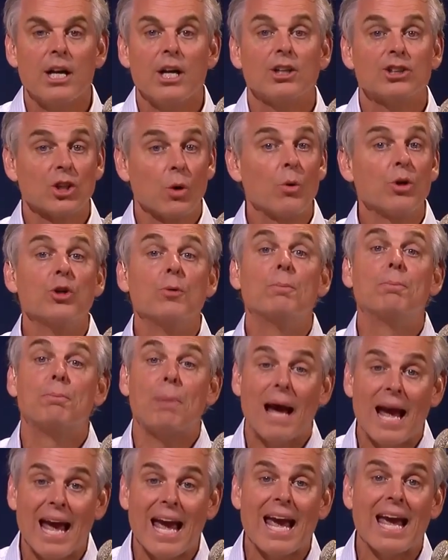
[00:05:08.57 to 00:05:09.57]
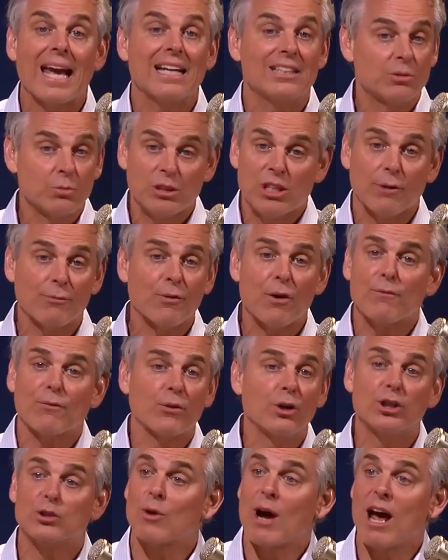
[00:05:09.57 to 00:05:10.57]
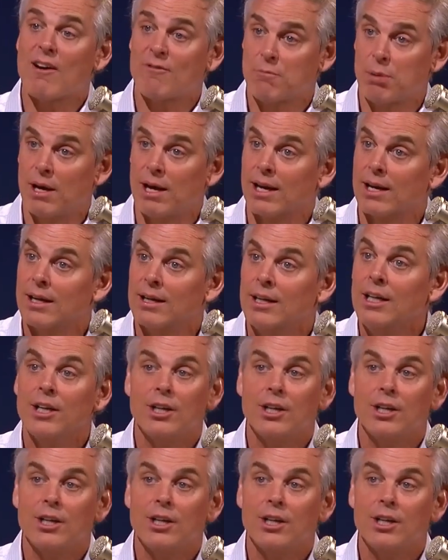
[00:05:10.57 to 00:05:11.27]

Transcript: So when you pay, it's different for a draft pick.